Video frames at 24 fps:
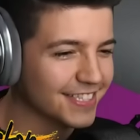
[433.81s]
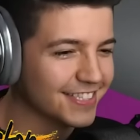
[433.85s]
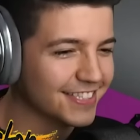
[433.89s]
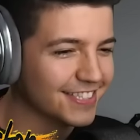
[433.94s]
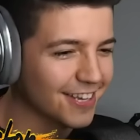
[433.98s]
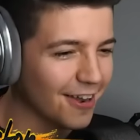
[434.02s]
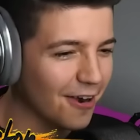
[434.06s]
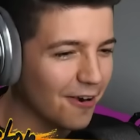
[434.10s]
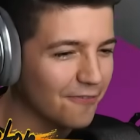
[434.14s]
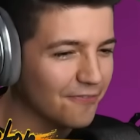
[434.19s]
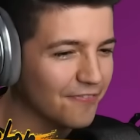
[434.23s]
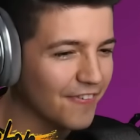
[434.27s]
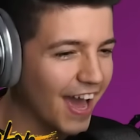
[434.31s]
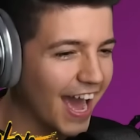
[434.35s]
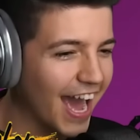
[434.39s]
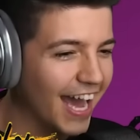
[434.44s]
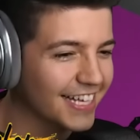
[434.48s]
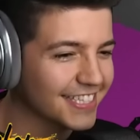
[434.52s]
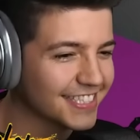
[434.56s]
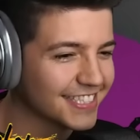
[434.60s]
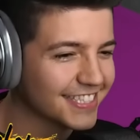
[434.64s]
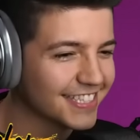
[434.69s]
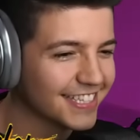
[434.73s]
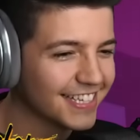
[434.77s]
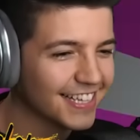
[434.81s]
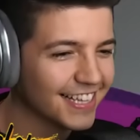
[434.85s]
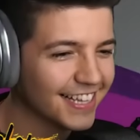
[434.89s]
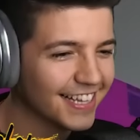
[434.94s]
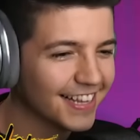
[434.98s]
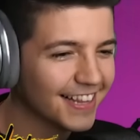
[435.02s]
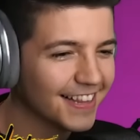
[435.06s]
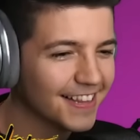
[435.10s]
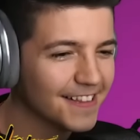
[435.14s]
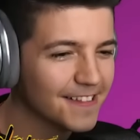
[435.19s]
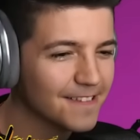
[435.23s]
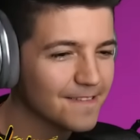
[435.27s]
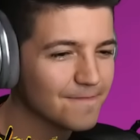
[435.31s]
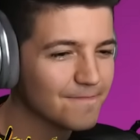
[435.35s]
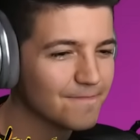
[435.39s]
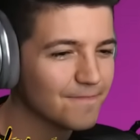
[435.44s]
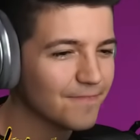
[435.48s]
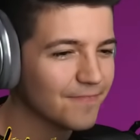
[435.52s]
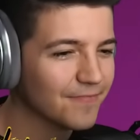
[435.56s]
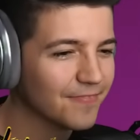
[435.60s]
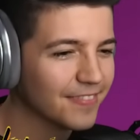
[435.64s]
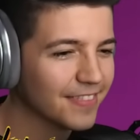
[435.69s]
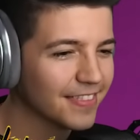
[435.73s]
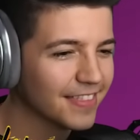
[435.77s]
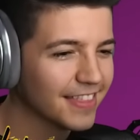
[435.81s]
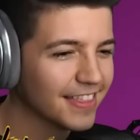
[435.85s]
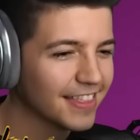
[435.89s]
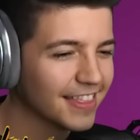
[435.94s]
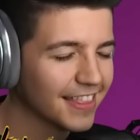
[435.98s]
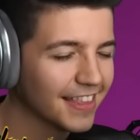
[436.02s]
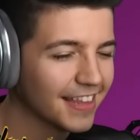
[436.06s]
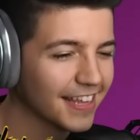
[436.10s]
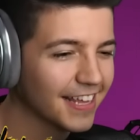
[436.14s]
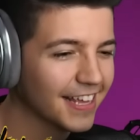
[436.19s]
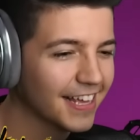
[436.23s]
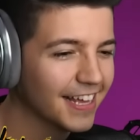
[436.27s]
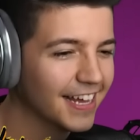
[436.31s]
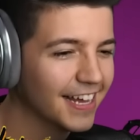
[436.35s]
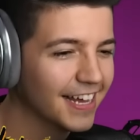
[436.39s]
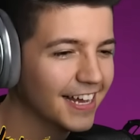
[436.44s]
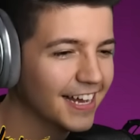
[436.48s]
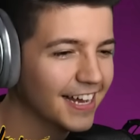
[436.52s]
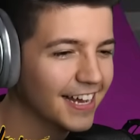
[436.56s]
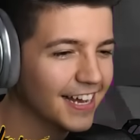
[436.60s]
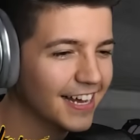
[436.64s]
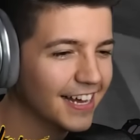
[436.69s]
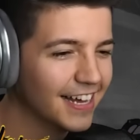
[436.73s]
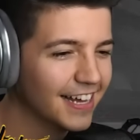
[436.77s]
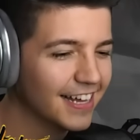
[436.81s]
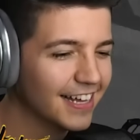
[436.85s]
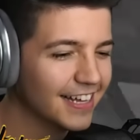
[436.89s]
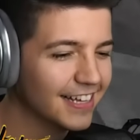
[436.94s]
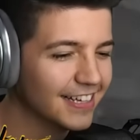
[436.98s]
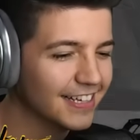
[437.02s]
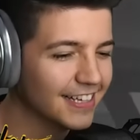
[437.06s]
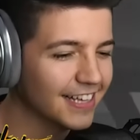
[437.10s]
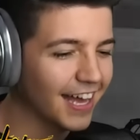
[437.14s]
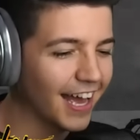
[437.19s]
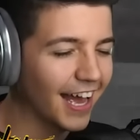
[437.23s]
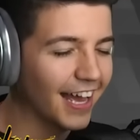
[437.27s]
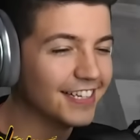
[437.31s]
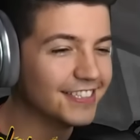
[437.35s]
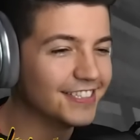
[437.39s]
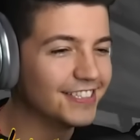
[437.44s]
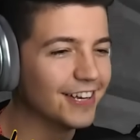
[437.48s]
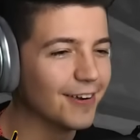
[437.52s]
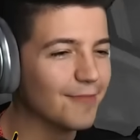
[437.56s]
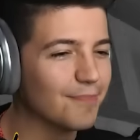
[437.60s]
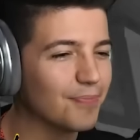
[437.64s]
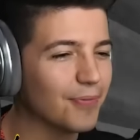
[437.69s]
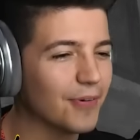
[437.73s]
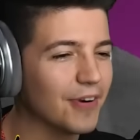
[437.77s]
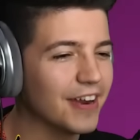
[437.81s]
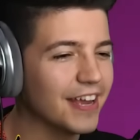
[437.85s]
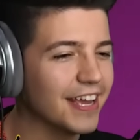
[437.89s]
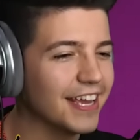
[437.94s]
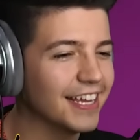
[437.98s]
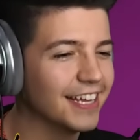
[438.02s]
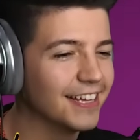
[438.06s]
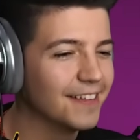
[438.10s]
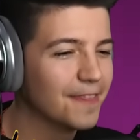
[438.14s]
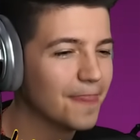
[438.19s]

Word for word: It's so Man, fast. I don't like this game. Eh, it's Bree.